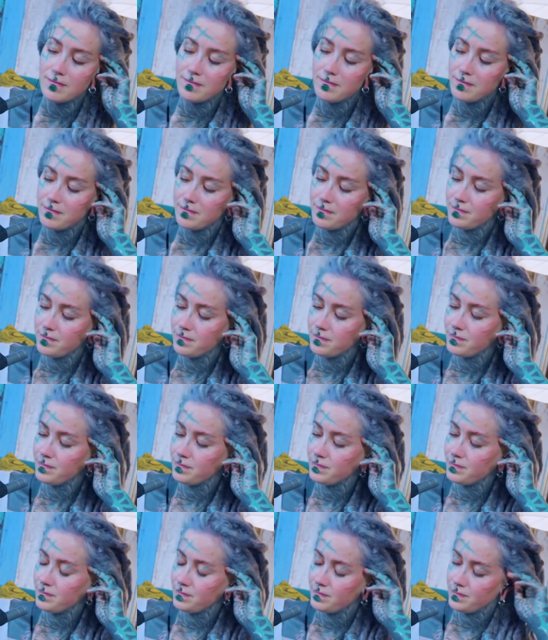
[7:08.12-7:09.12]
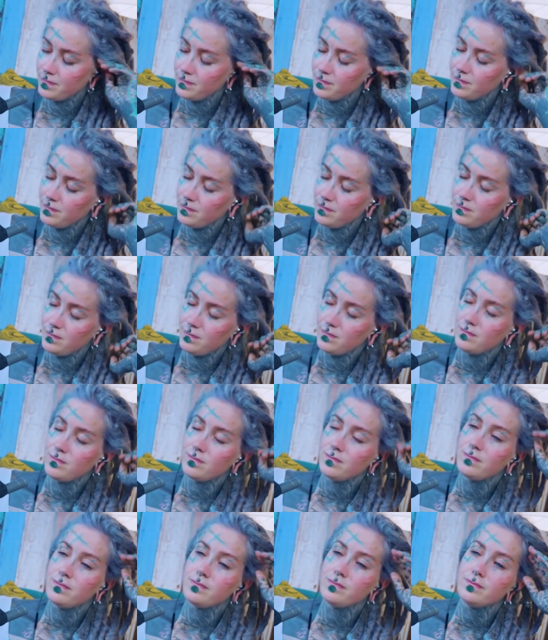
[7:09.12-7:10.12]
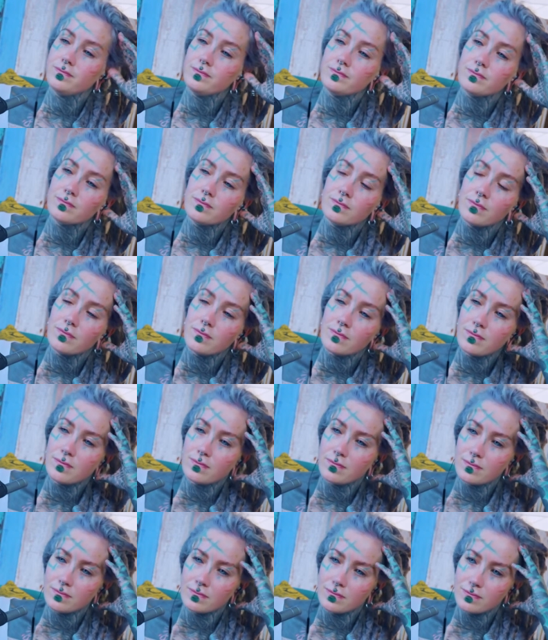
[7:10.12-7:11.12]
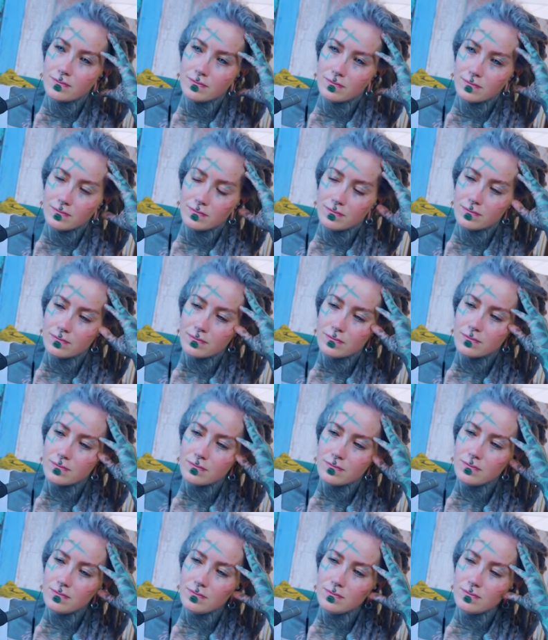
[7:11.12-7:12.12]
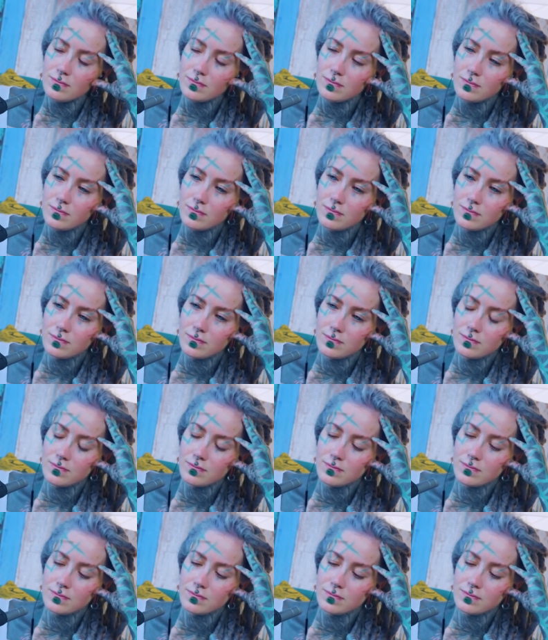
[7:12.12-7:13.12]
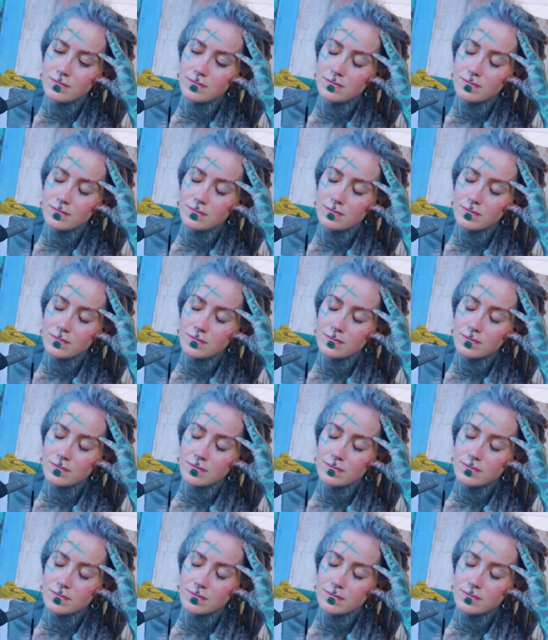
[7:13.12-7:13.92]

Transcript: Nobody speaks.